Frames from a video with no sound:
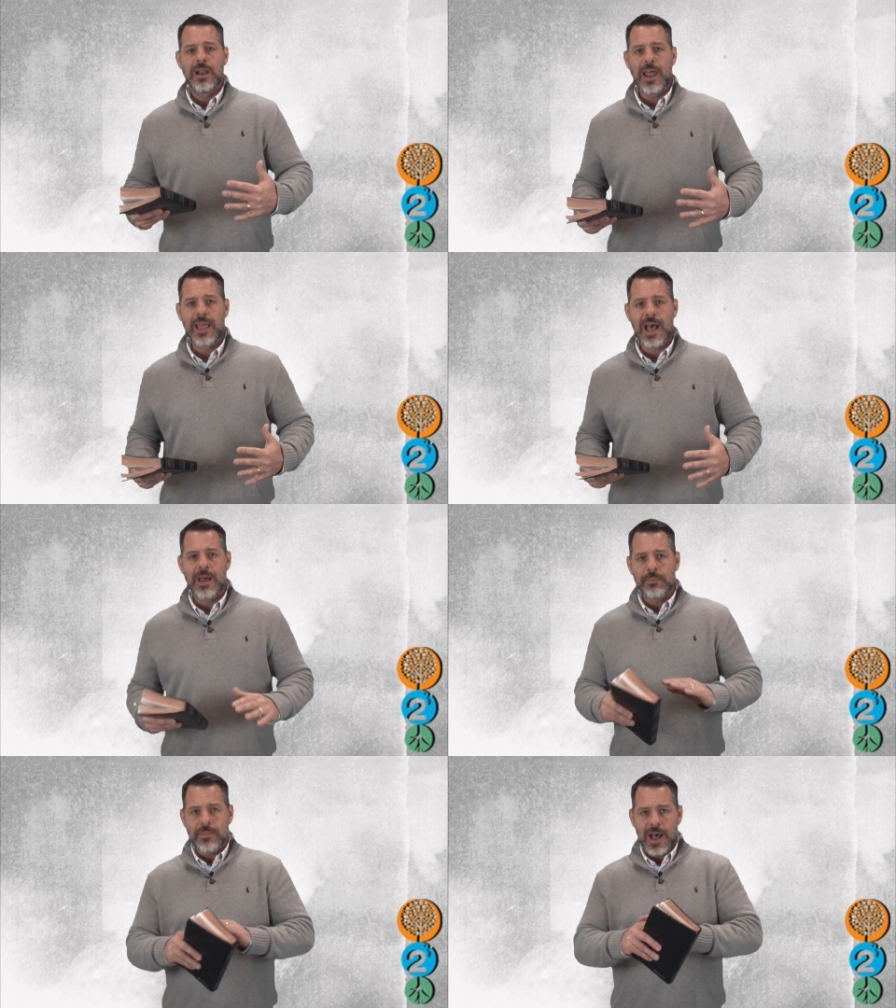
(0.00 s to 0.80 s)
like
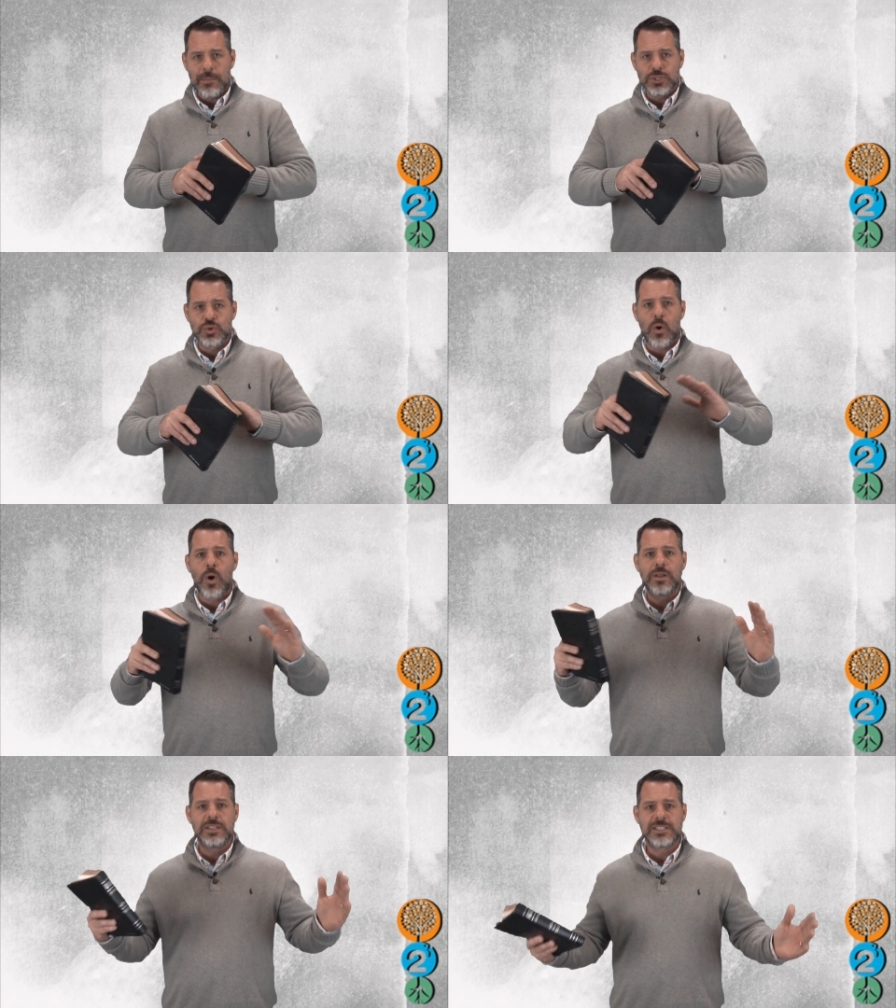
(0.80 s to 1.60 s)
I'm
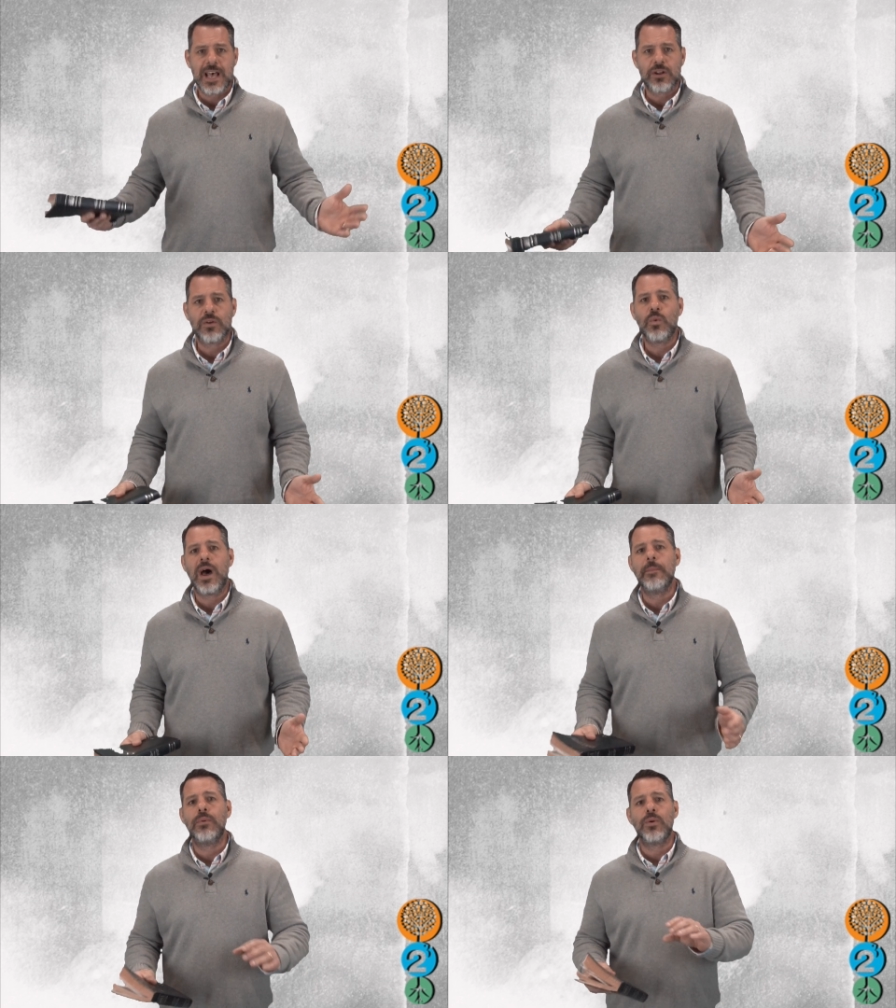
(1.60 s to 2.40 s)
drawing this out on a
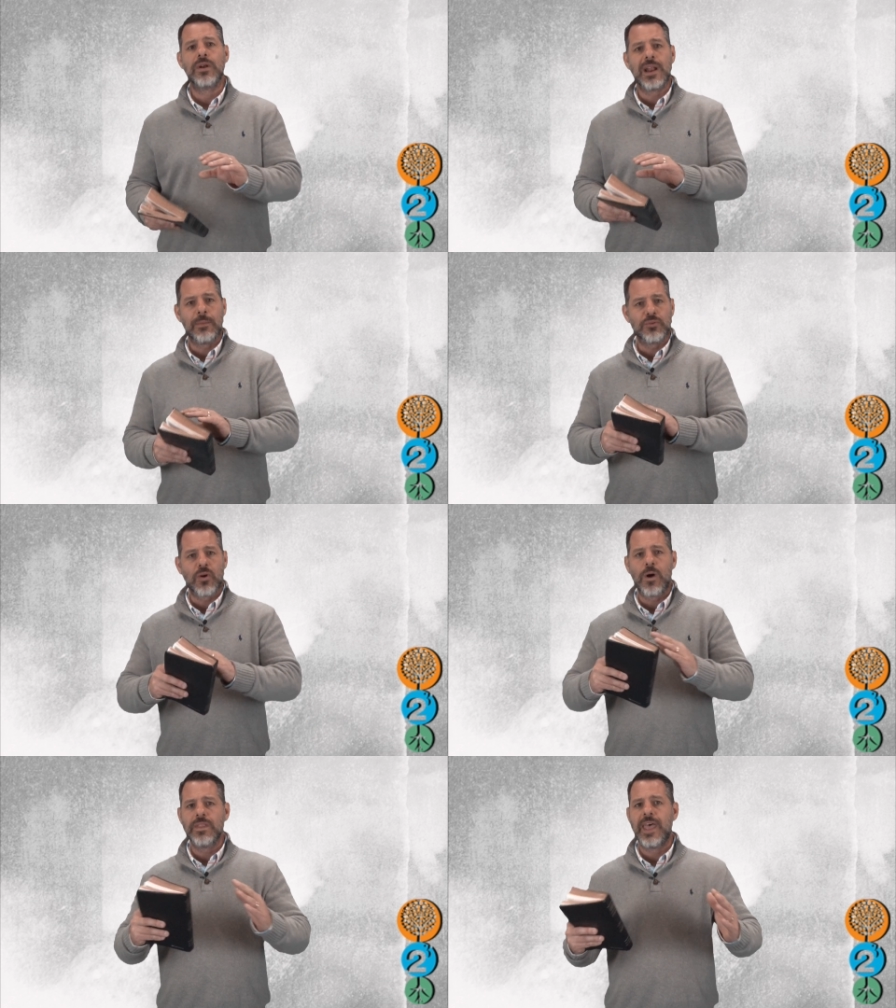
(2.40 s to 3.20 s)
whiteboard, I'm
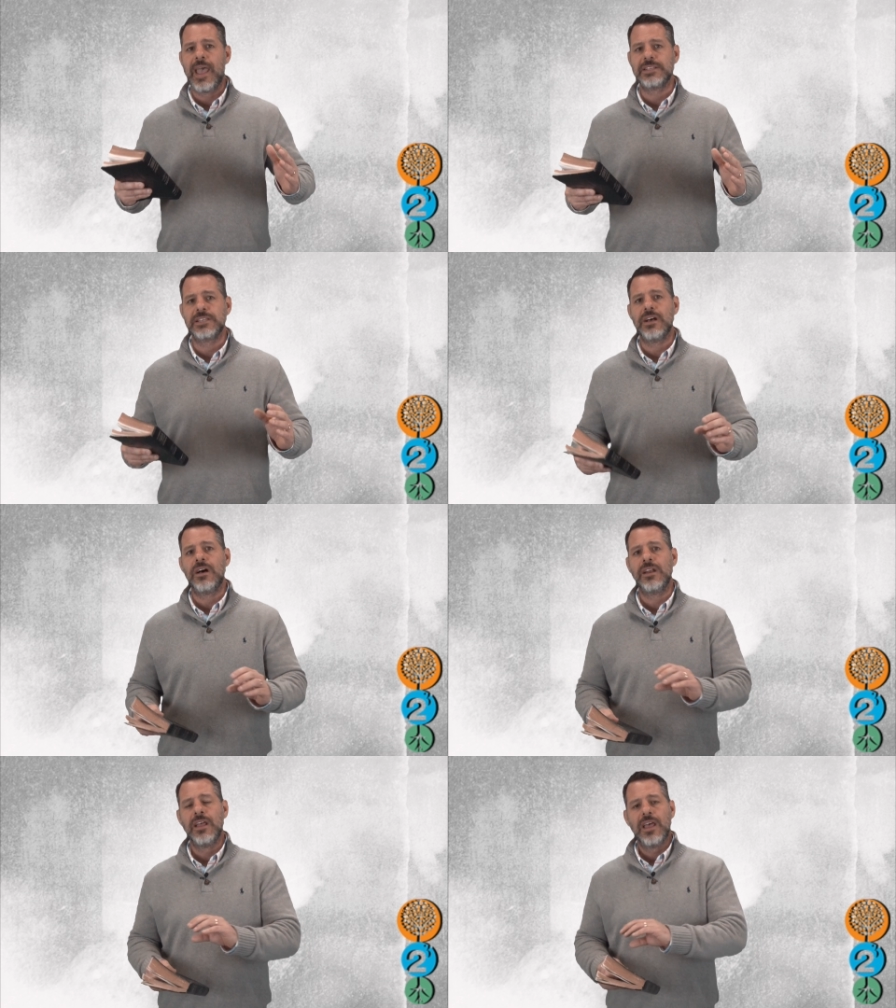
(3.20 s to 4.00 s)
drawing the
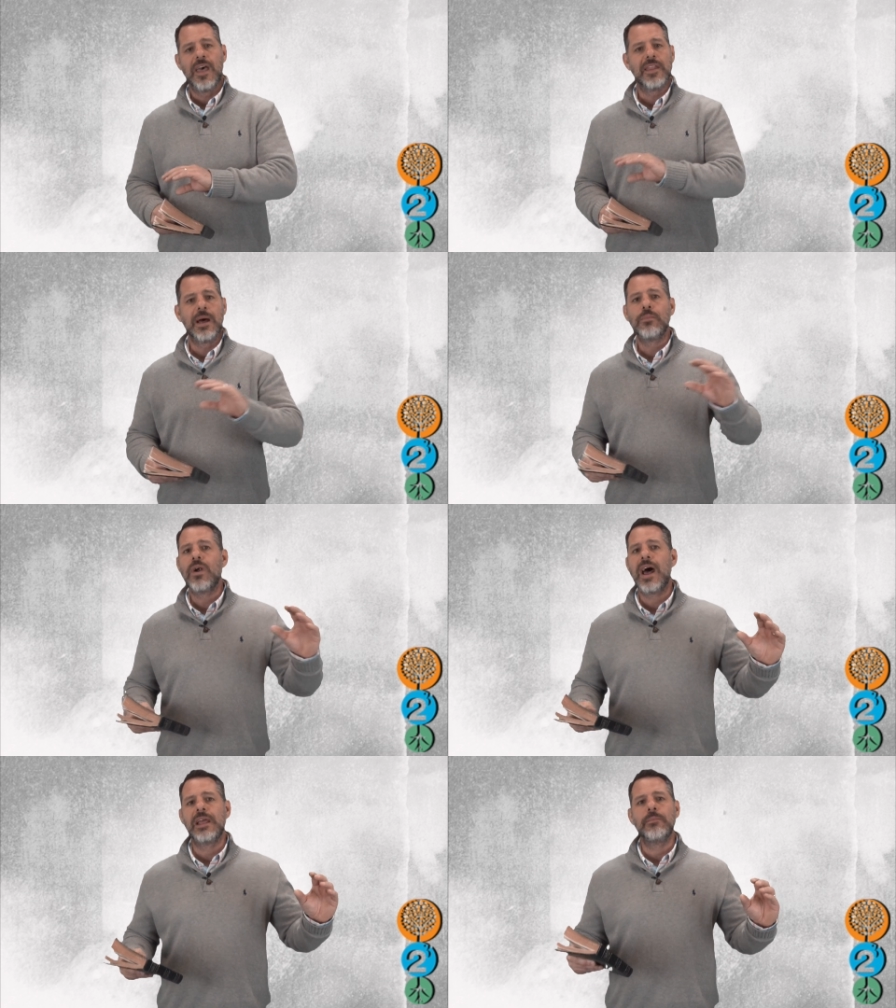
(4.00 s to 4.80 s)
hexagon, and then I'm
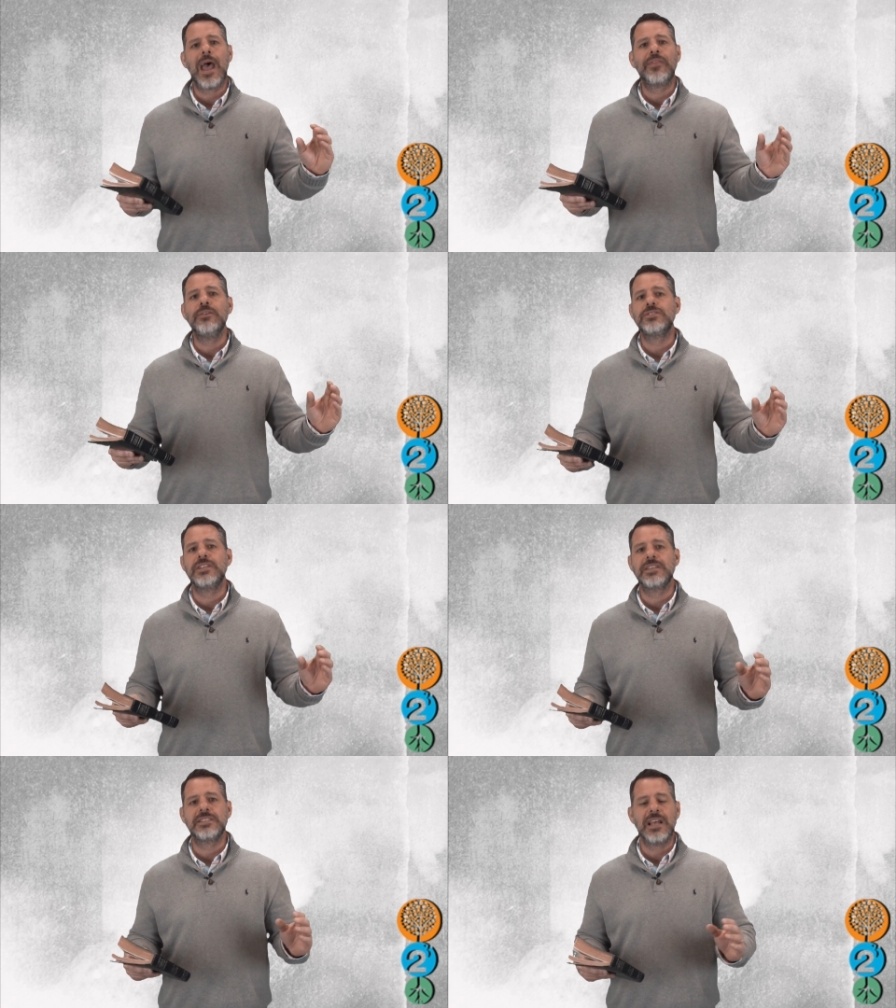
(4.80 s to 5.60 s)
writing Matthew
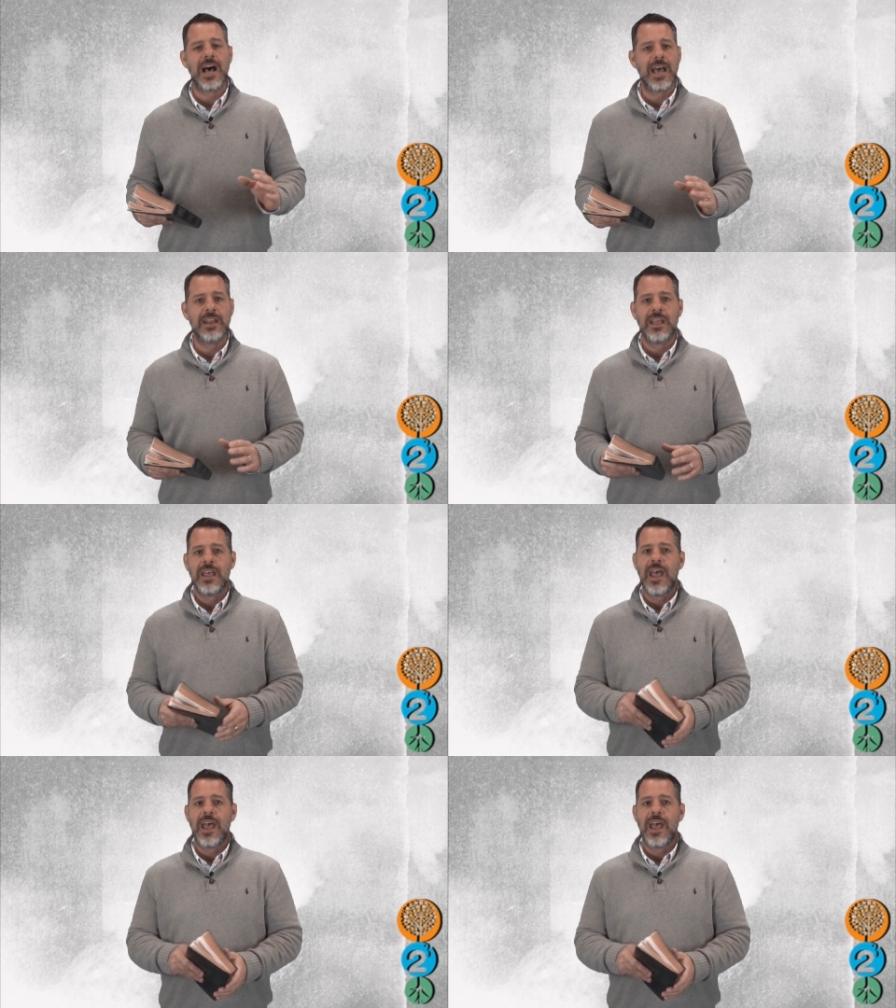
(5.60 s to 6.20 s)
6:9,